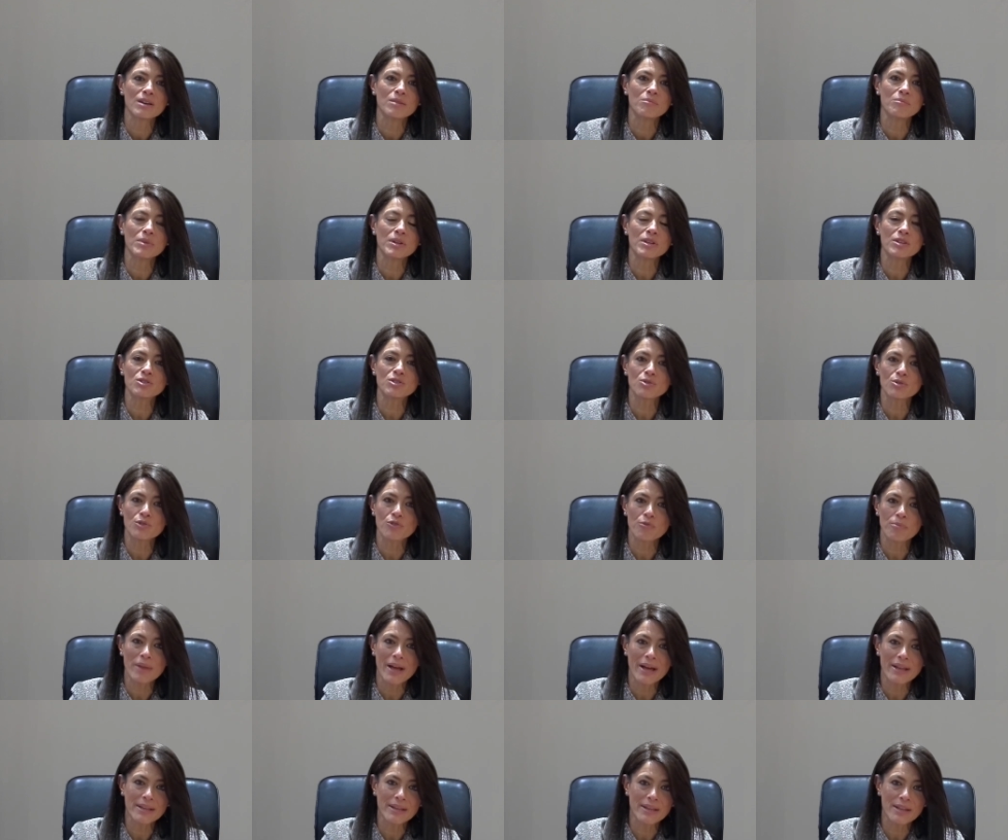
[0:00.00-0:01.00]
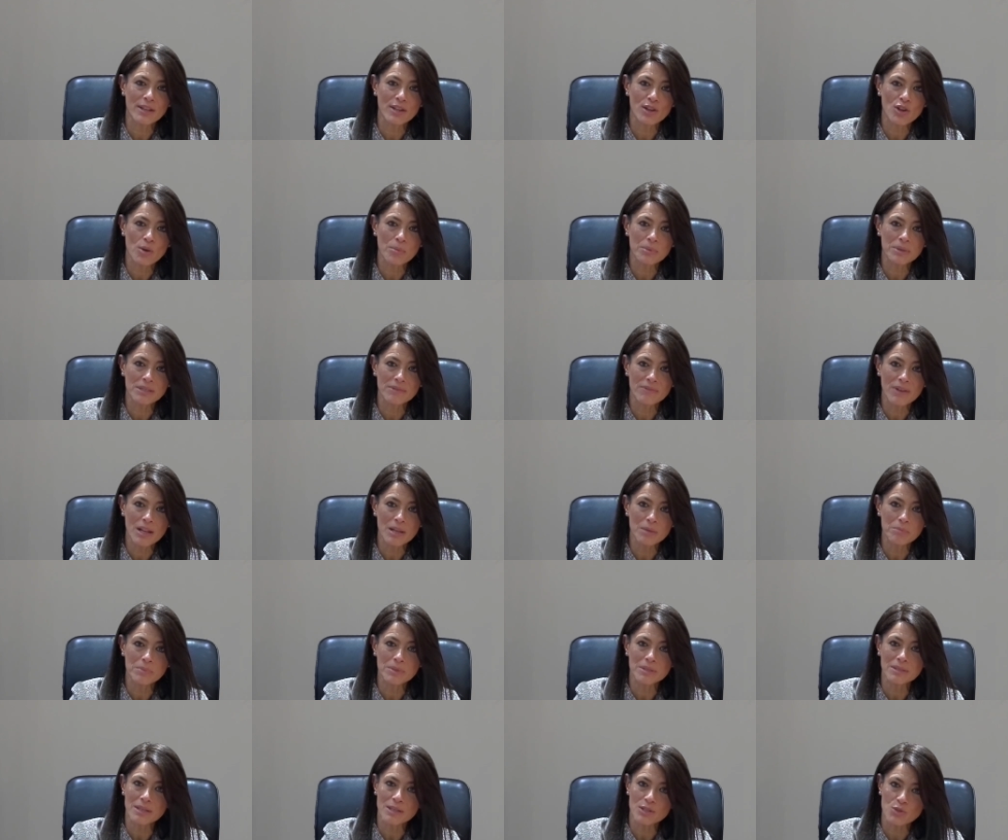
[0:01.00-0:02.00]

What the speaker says: Ministry of Planning and Economic Development,